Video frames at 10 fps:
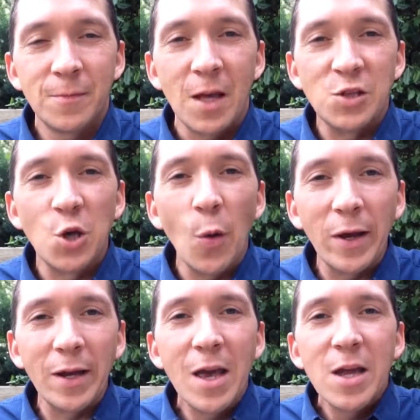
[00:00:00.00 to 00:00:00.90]
It's
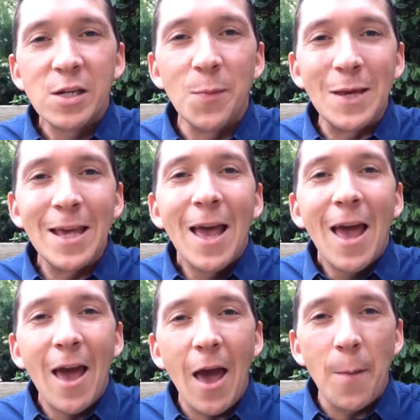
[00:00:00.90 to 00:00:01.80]
going to be
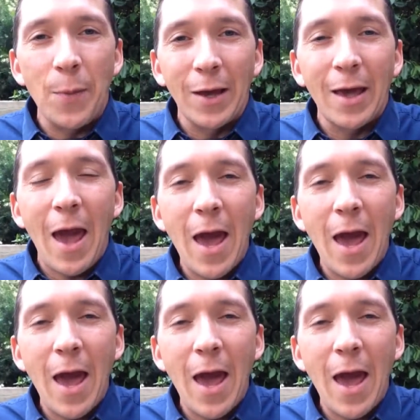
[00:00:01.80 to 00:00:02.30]
epic,